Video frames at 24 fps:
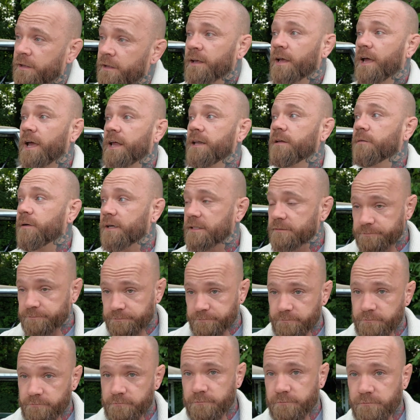anyway,
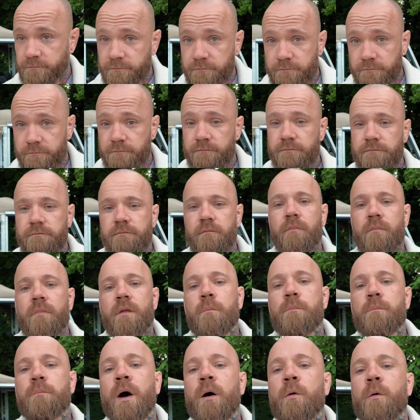
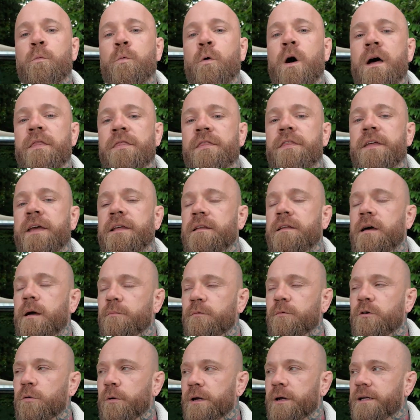but one thing that
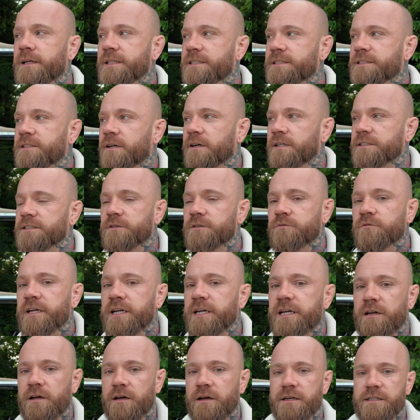I'm quickly starting to
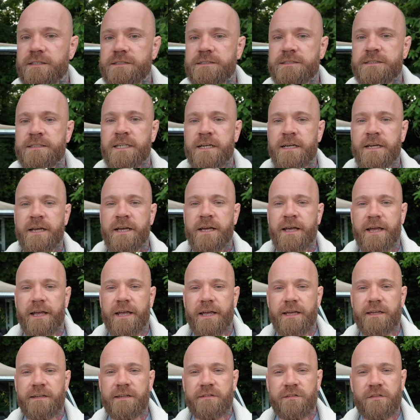realize
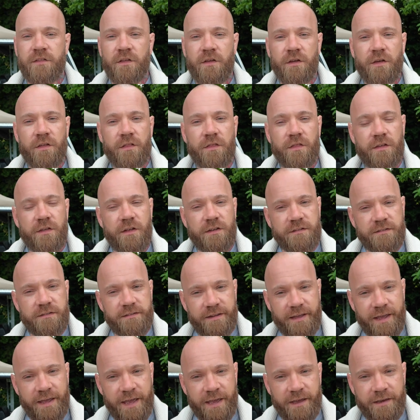is that the
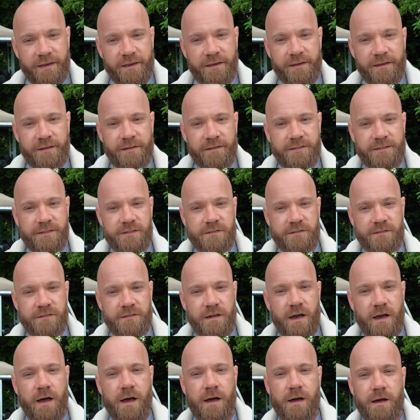tech
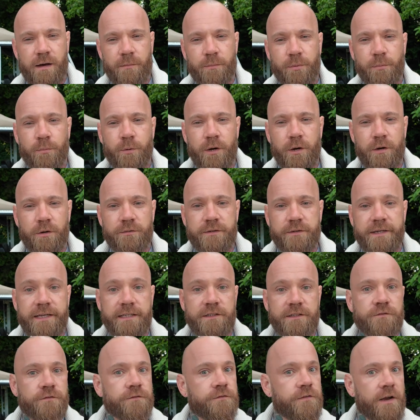startup world
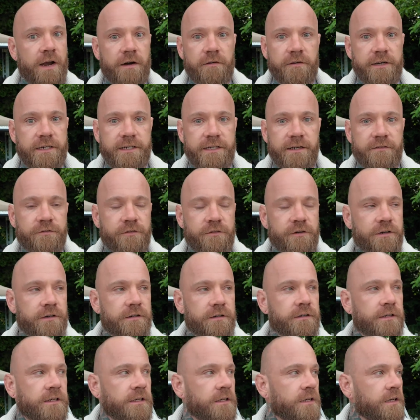is very
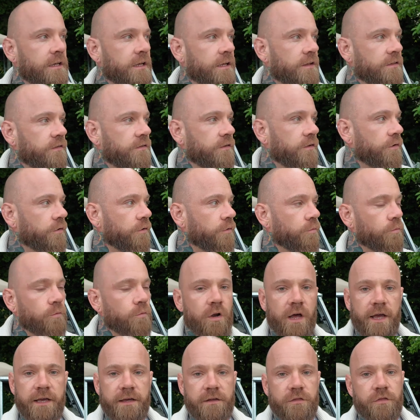different to
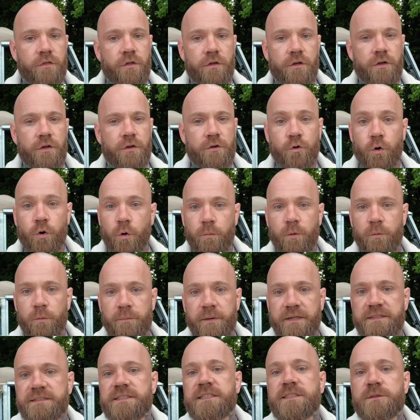like the normal
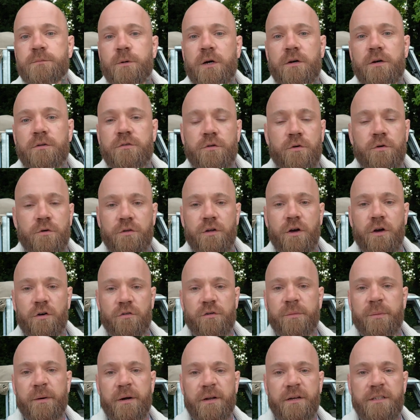business world or the
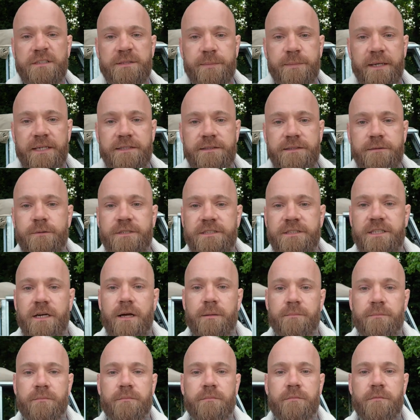entrepreneur space, which
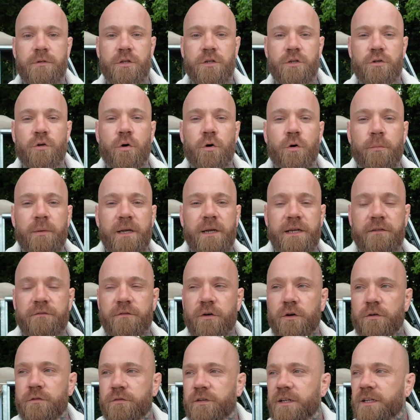I'm normally
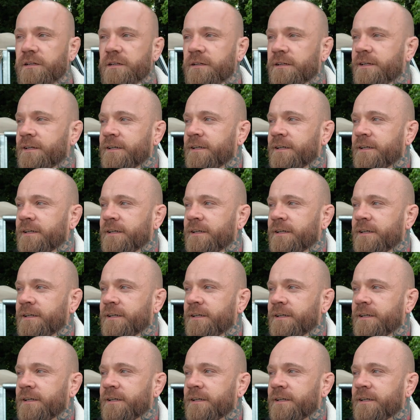involved in.